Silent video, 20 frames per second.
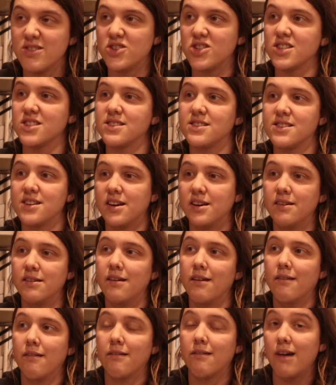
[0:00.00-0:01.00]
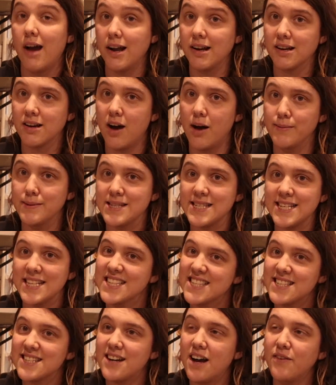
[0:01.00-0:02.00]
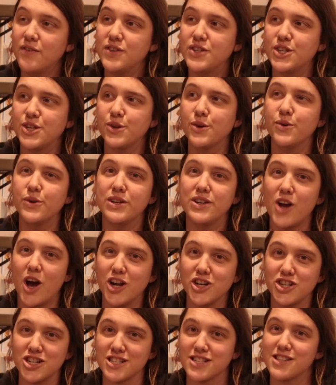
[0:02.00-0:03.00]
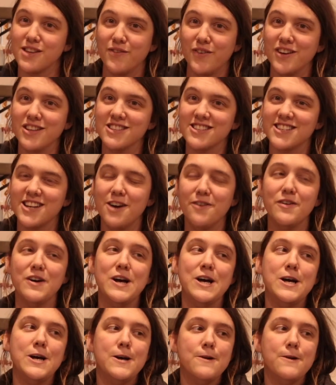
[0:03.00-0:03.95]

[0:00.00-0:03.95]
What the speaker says: Just kind of common sense stuff too, and not just the fun stuff.